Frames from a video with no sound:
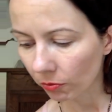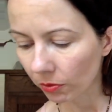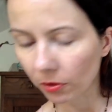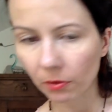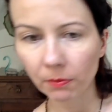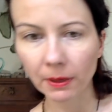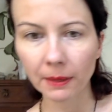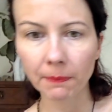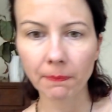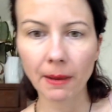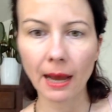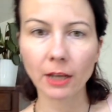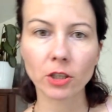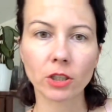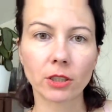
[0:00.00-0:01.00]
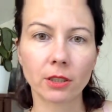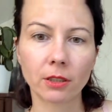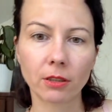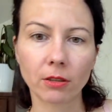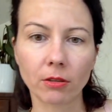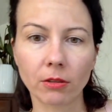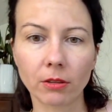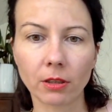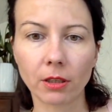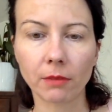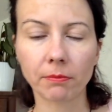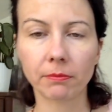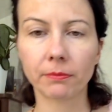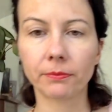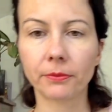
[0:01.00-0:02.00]
more my passion or
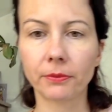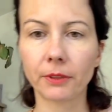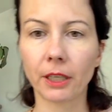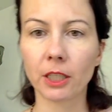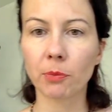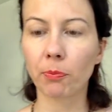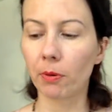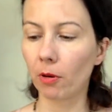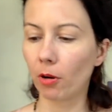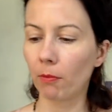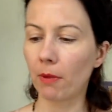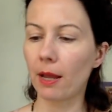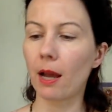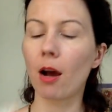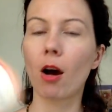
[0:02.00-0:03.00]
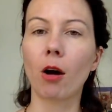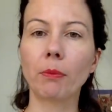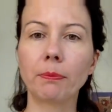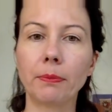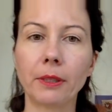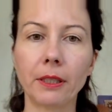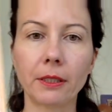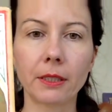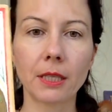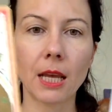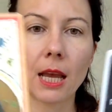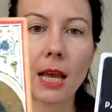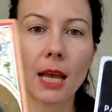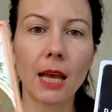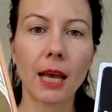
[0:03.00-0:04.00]
explore my hobbies,
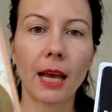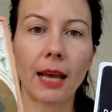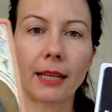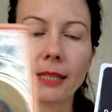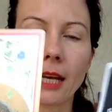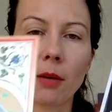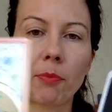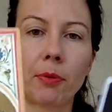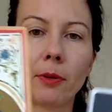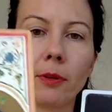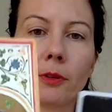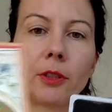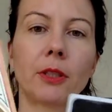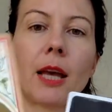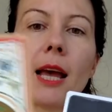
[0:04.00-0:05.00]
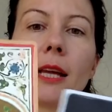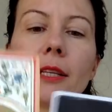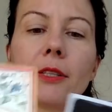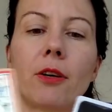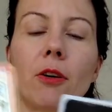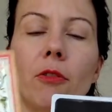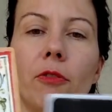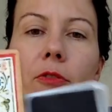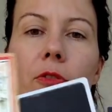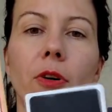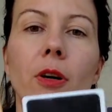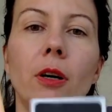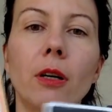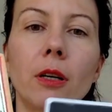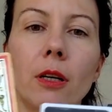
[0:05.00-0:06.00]
and I pulled Ace of
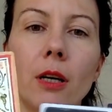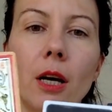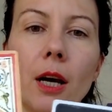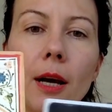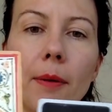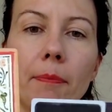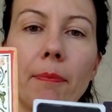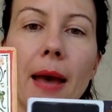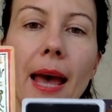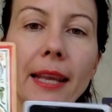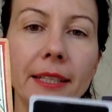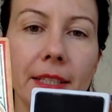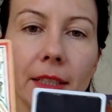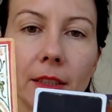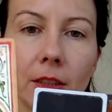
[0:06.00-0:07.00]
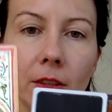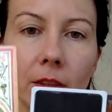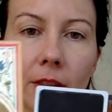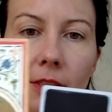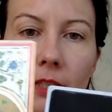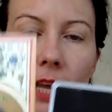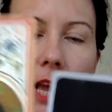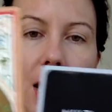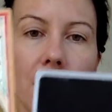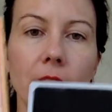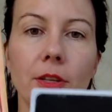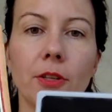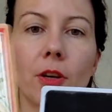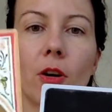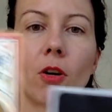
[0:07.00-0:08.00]
Pentacles.
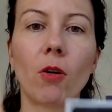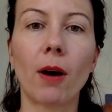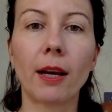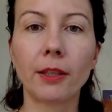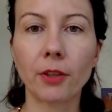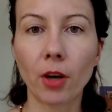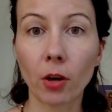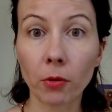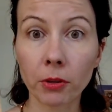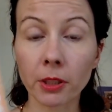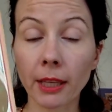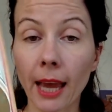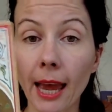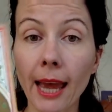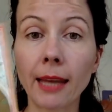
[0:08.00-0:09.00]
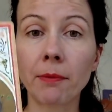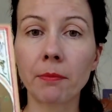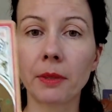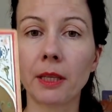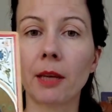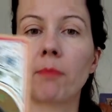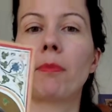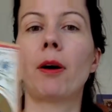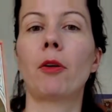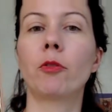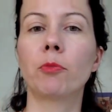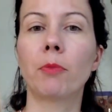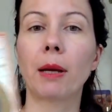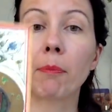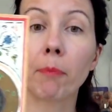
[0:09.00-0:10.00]
So I know it can be
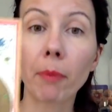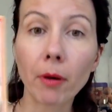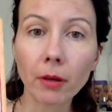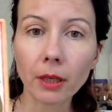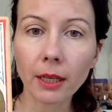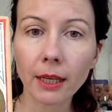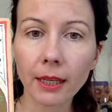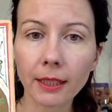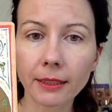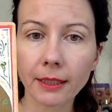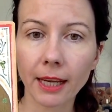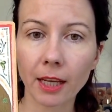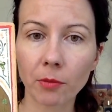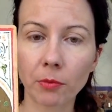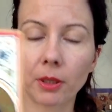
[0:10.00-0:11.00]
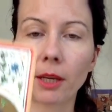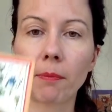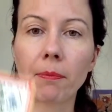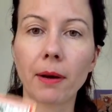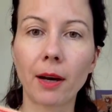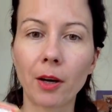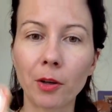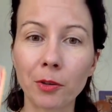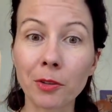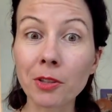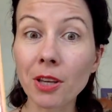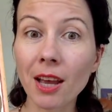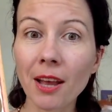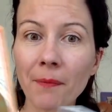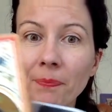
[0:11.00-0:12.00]
about my body, it can be
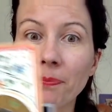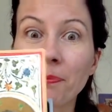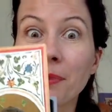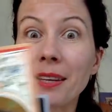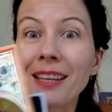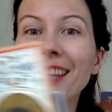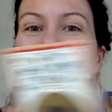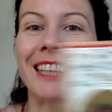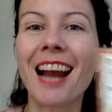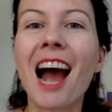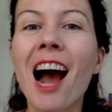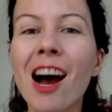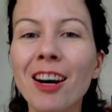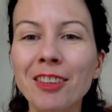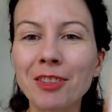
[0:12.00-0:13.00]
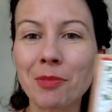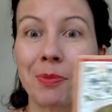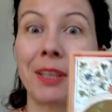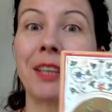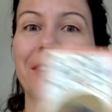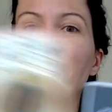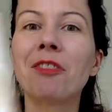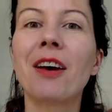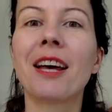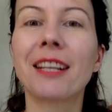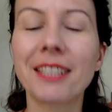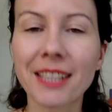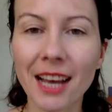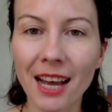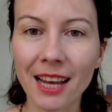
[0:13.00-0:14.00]
about being round, being
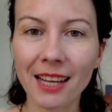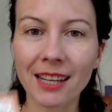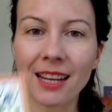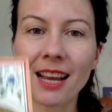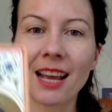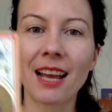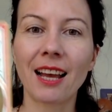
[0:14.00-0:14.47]
fertile,